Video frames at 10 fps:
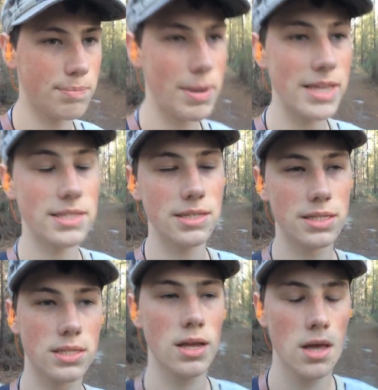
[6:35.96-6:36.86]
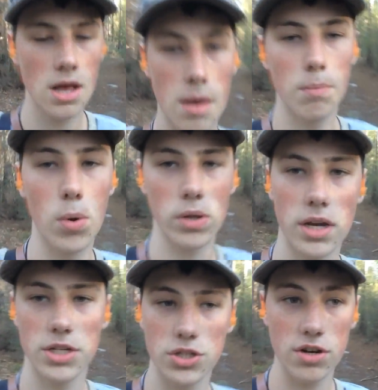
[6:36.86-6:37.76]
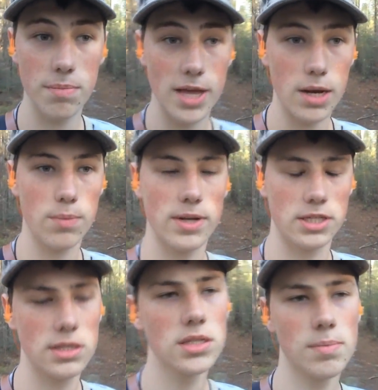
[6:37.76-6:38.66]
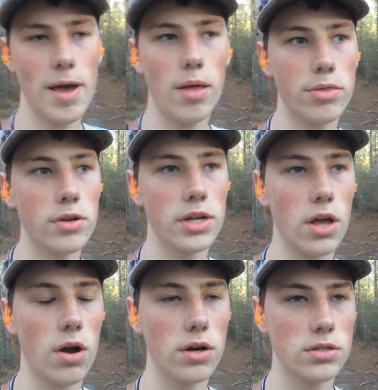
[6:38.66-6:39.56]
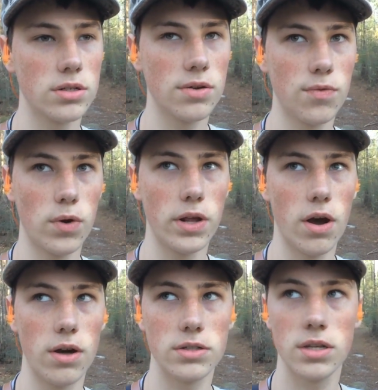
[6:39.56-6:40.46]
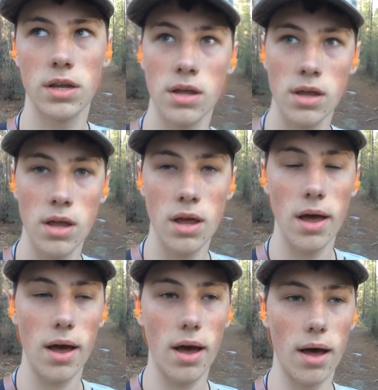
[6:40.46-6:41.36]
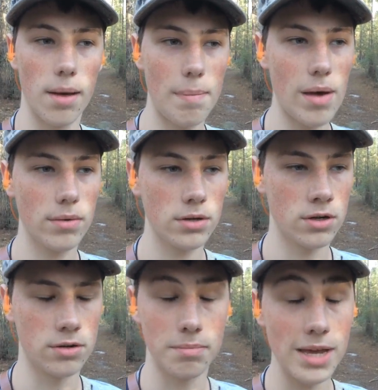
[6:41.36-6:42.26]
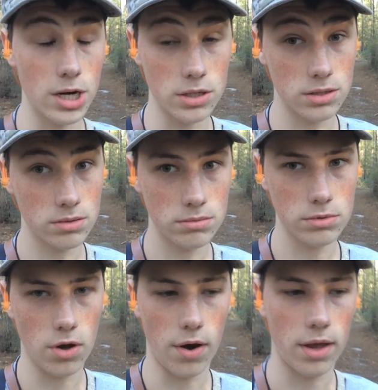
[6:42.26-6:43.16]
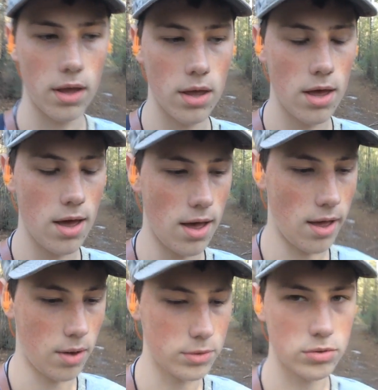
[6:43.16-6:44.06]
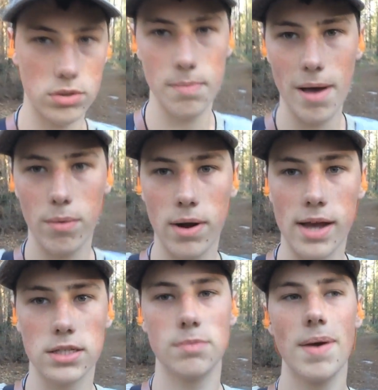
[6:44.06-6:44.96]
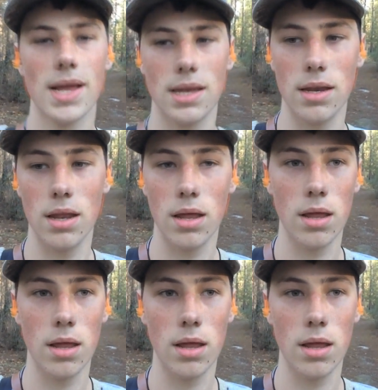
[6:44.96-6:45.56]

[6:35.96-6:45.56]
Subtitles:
paces more than it should have been, which is about 30 yards, 40 yards, or meters, sorry, which was about what I expected.